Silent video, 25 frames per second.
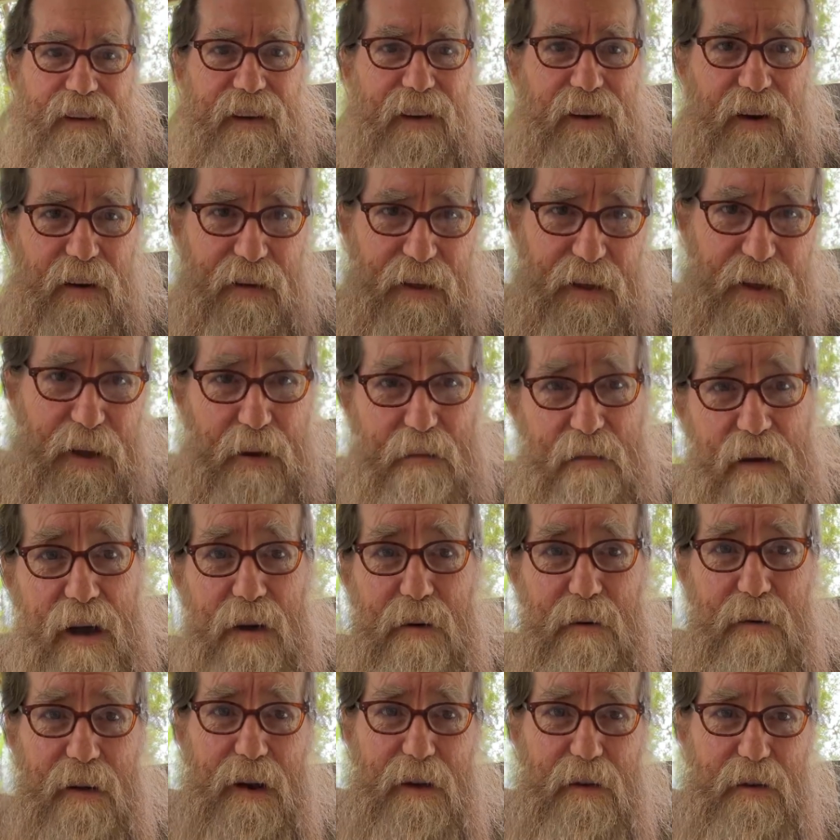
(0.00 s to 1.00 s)
Okay, I found
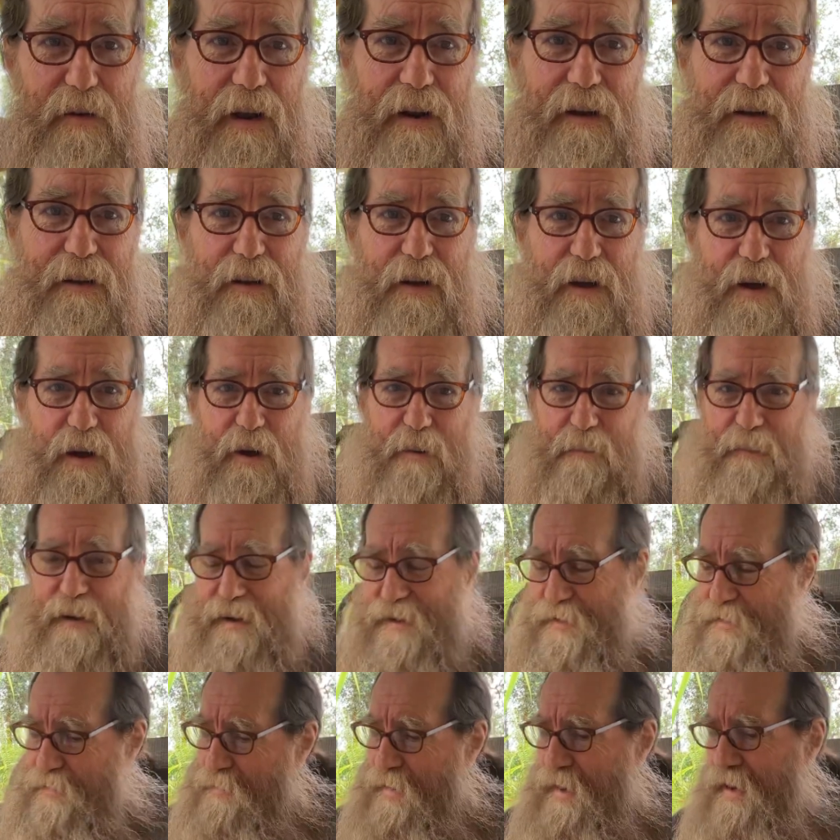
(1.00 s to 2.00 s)
what I was going to talk
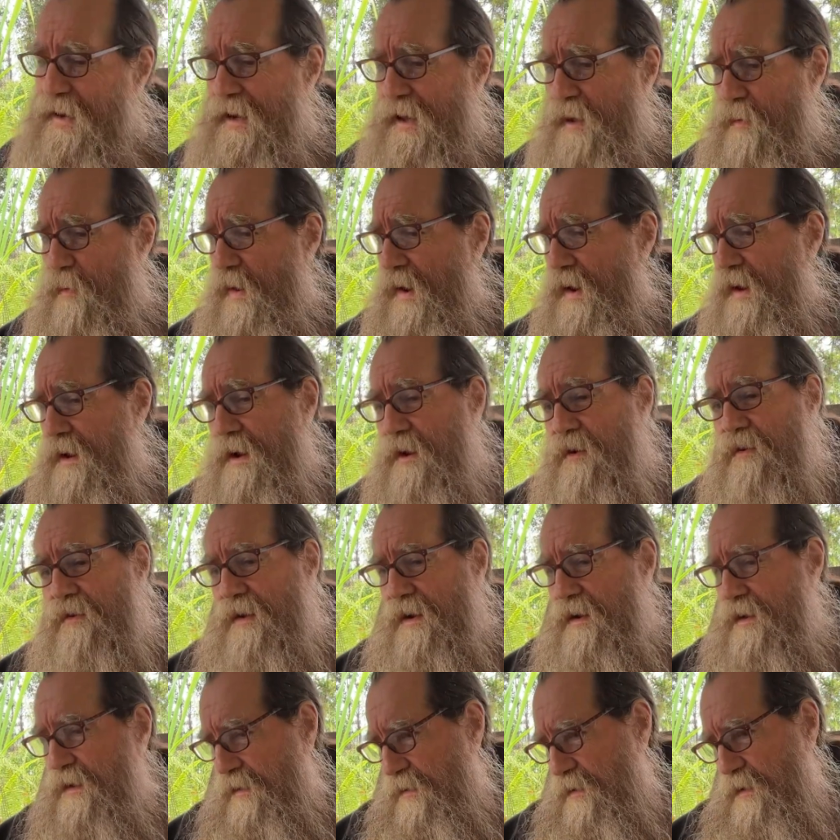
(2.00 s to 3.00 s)
about. But anyway, here's
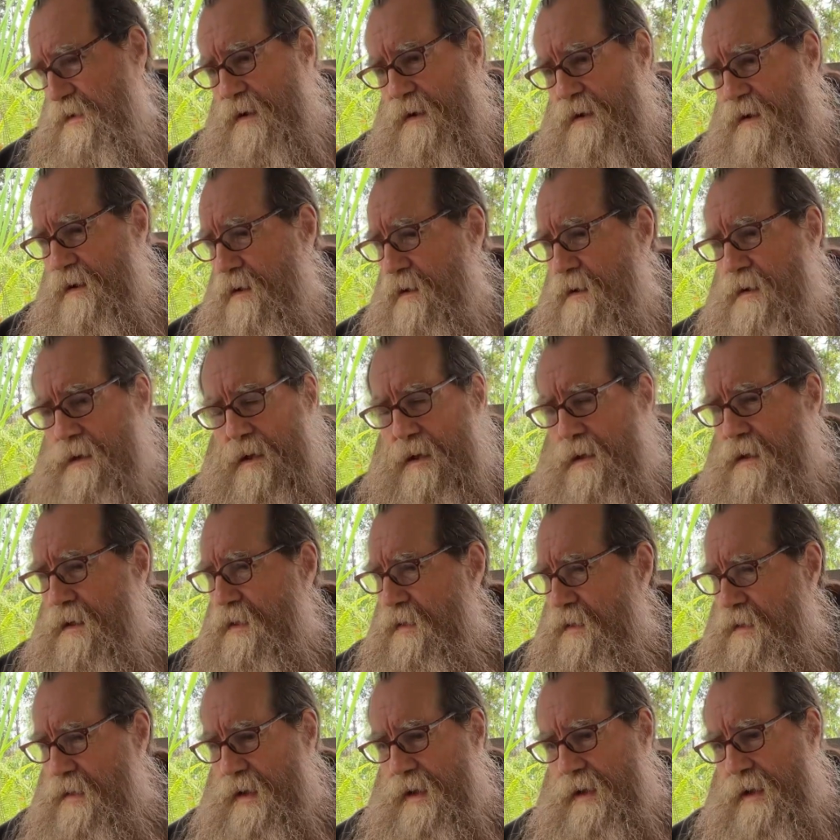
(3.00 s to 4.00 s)
another little
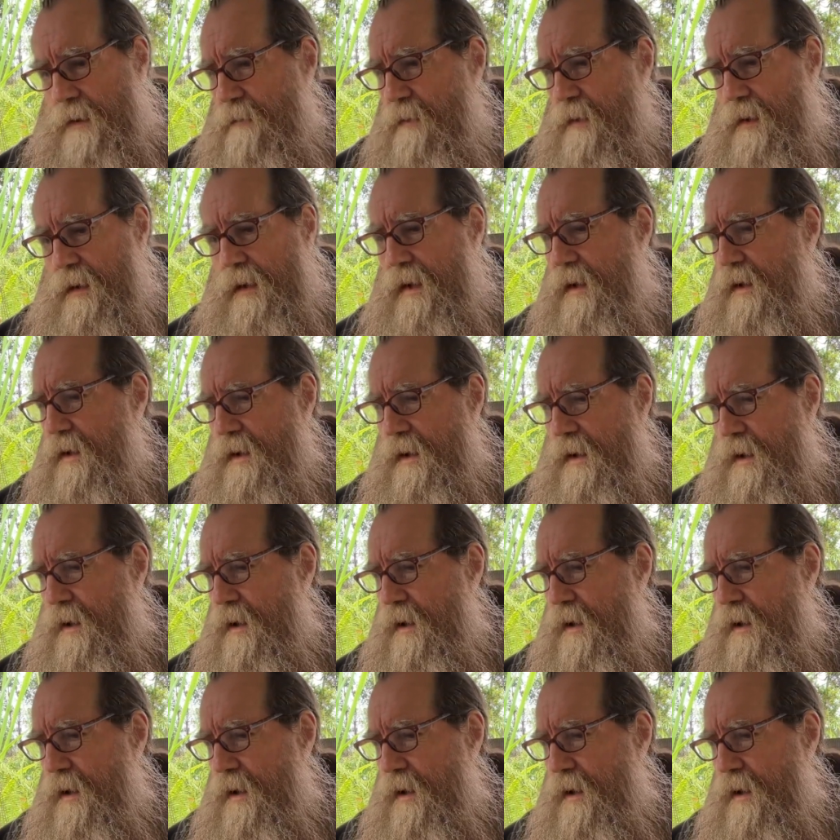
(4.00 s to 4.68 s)
thing I'm looking at